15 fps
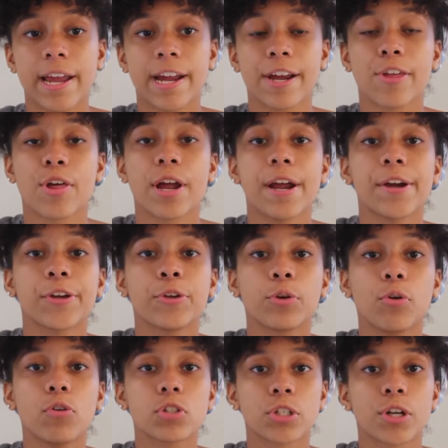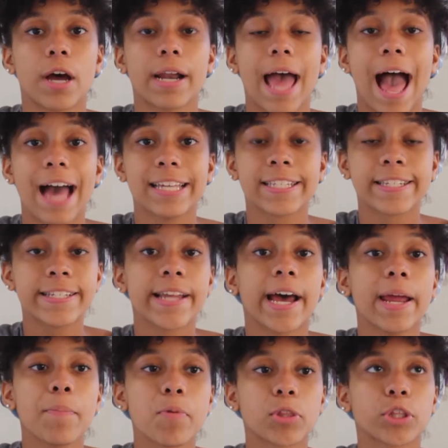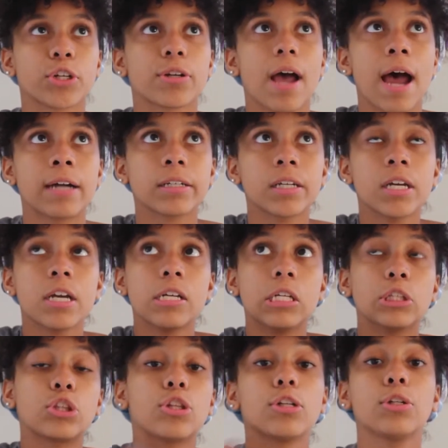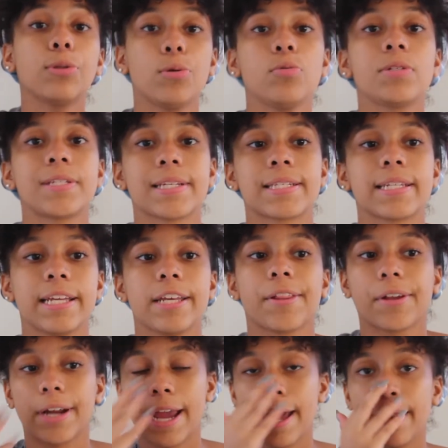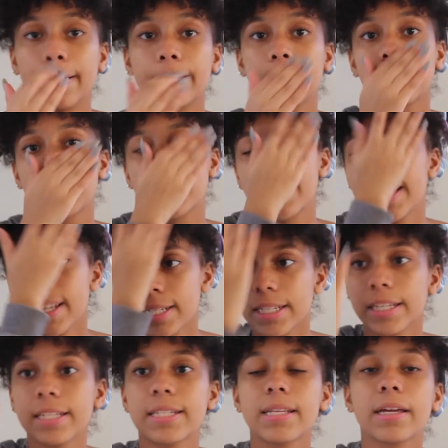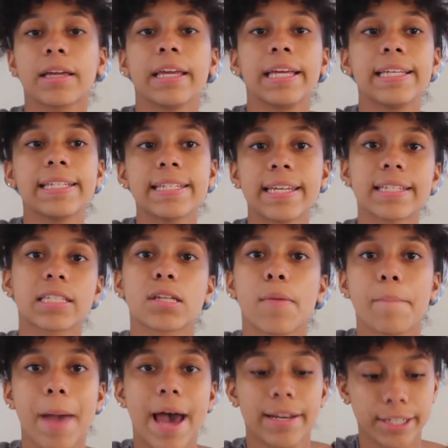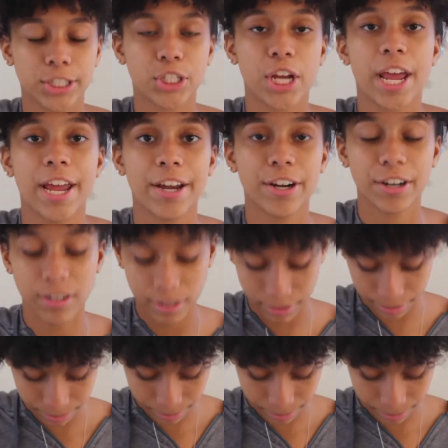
hair, the hair cuticles are not as tight, but they're not the loosest either. And this is the easiest to manage hair.